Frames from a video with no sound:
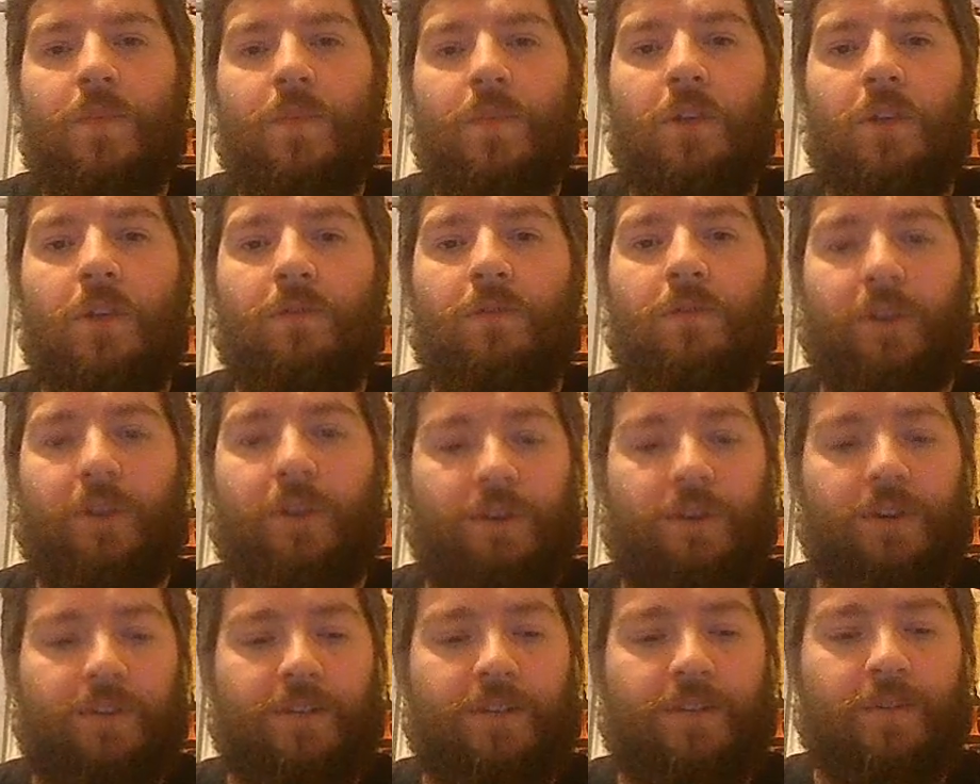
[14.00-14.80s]
for
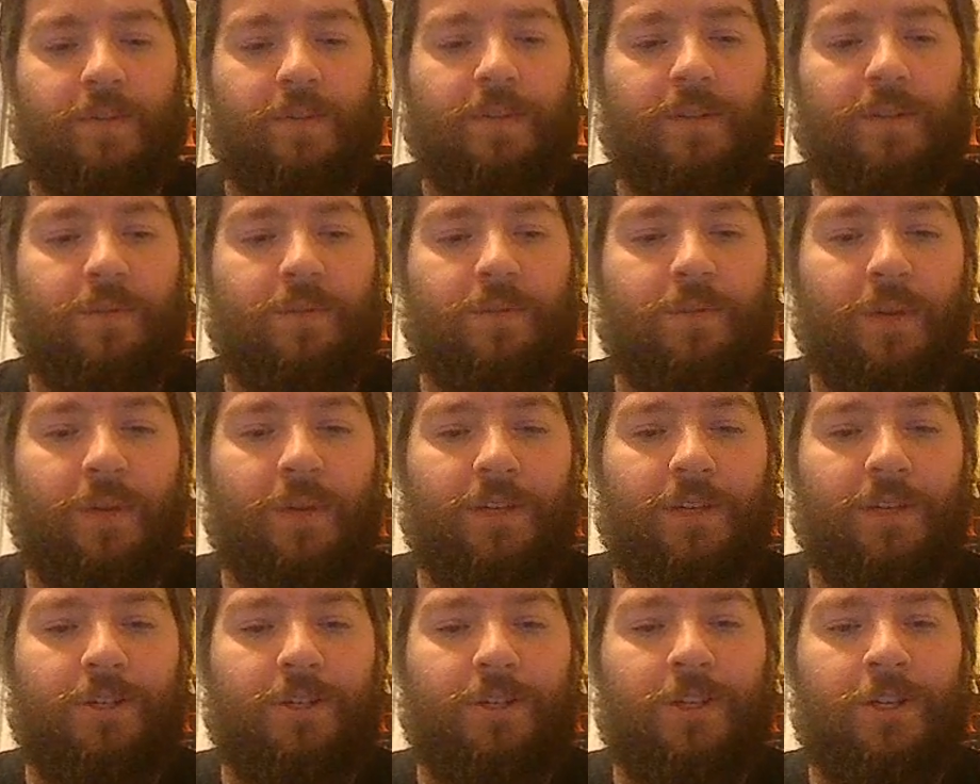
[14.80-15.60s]
Christmas
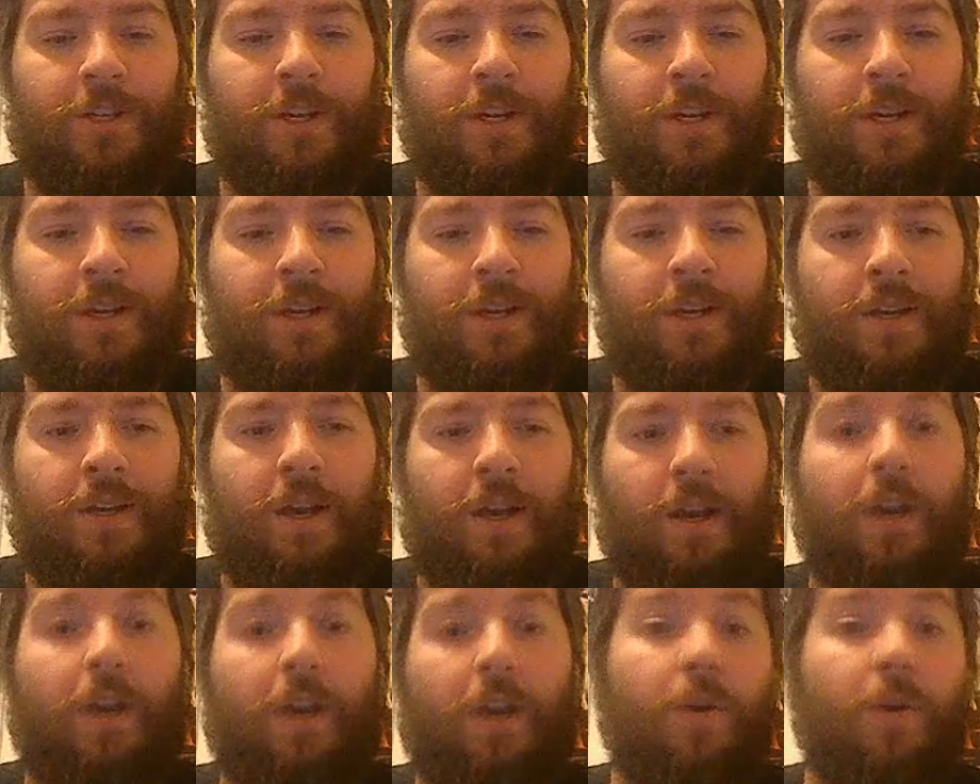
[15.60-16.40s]
which
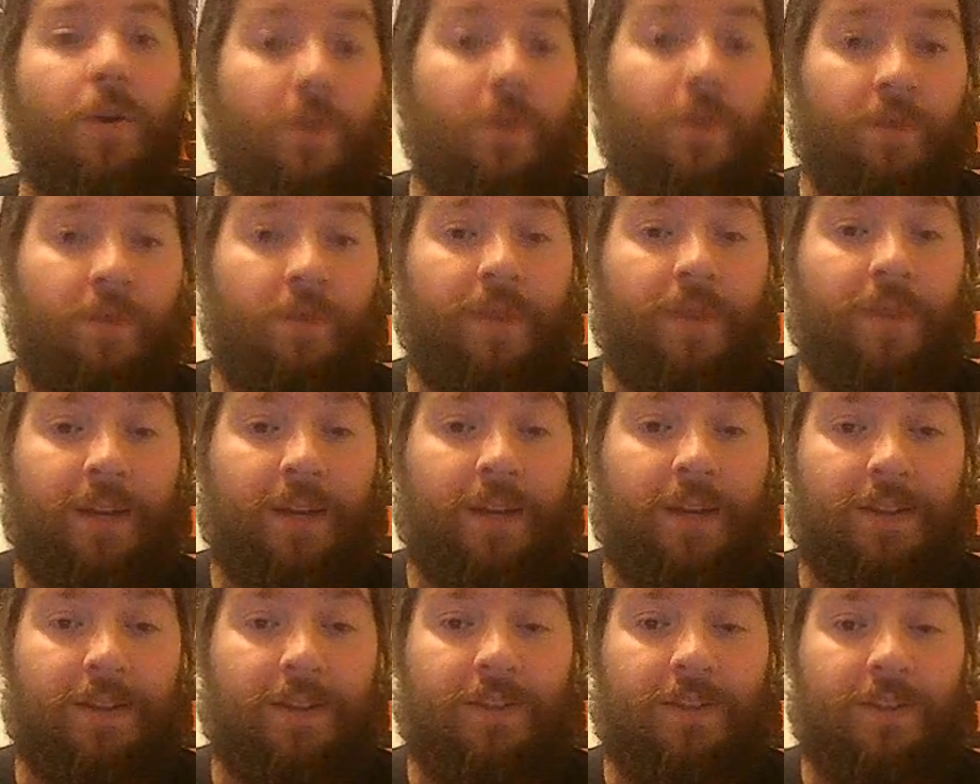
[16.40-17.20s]
are going to
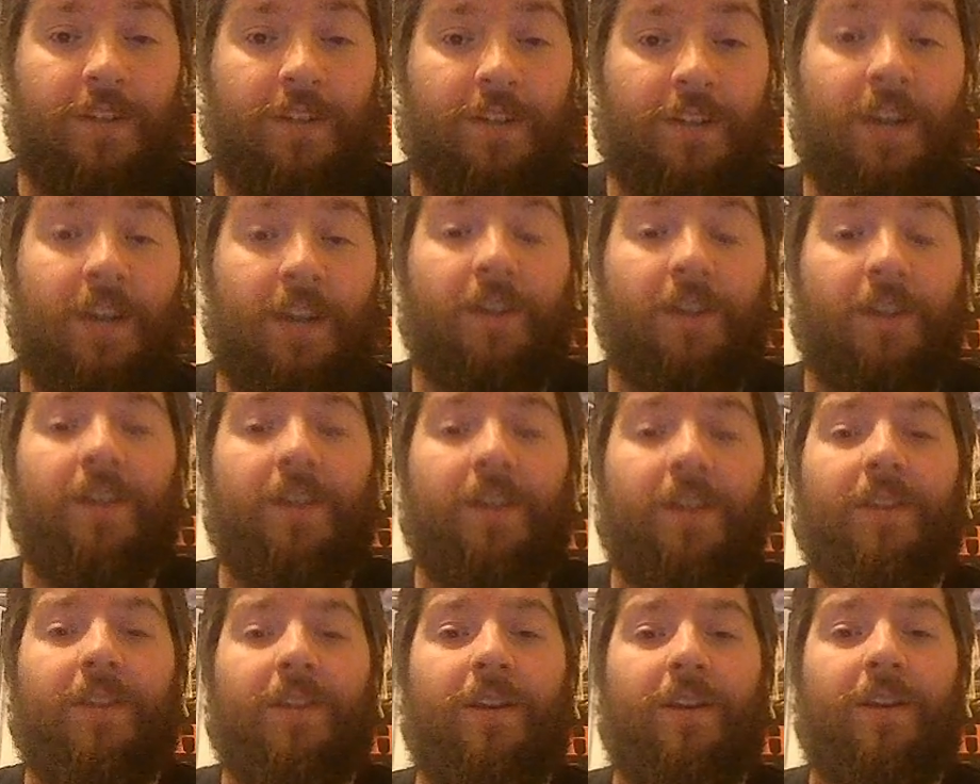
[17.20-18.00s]
affect this channel,
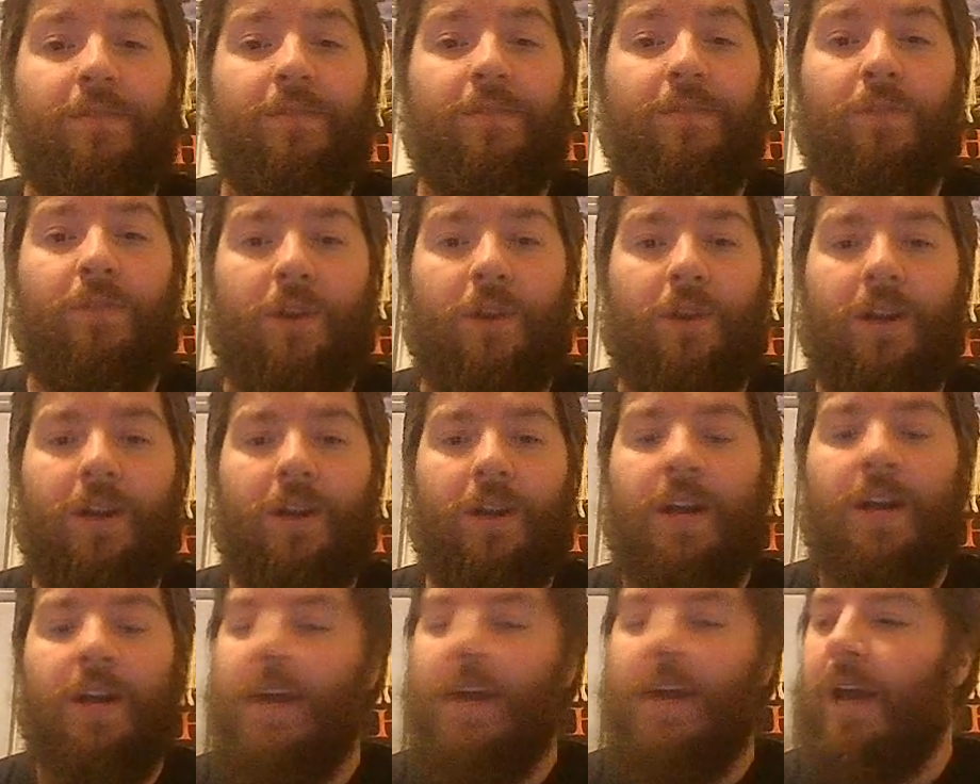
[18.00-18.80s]
and therefore
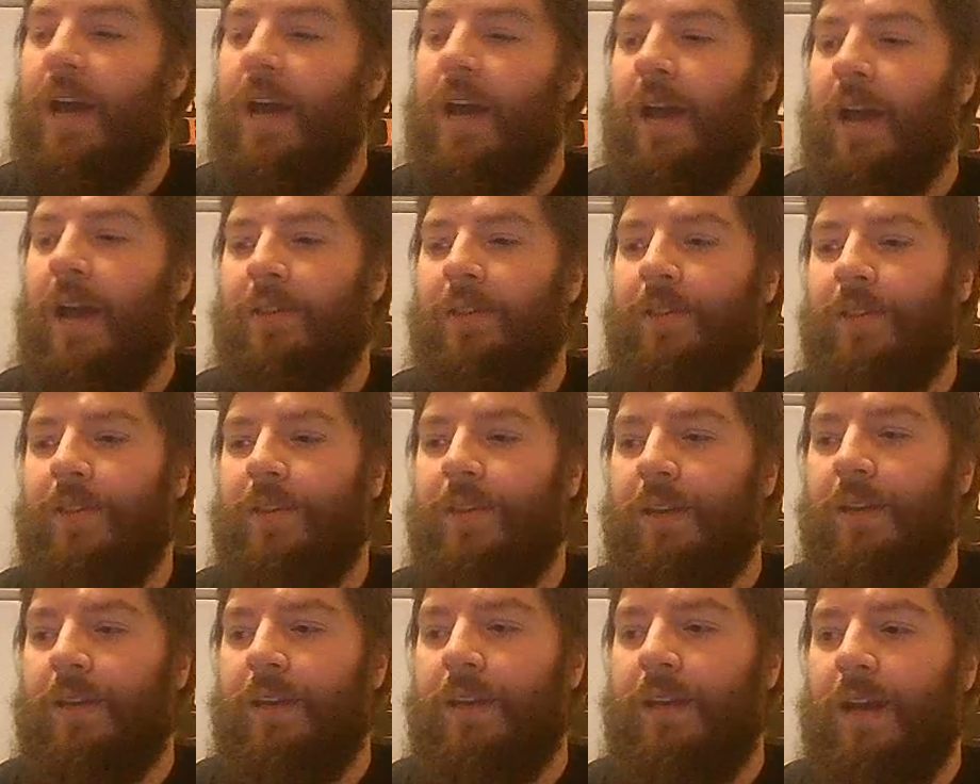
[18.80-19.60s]
I
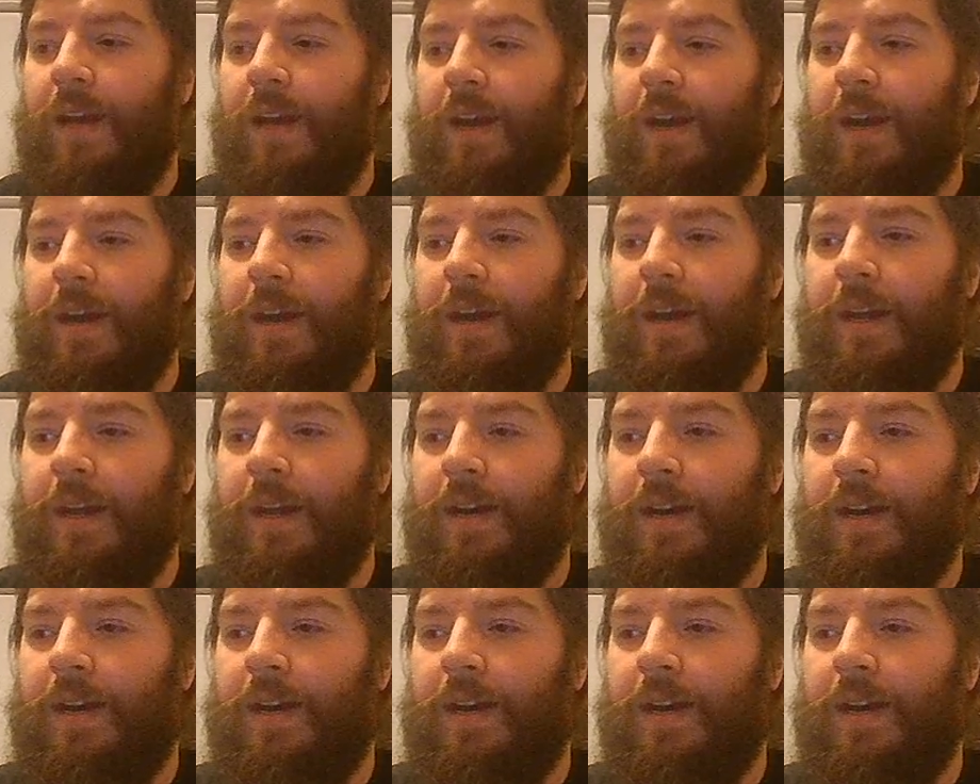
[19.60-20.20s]
think I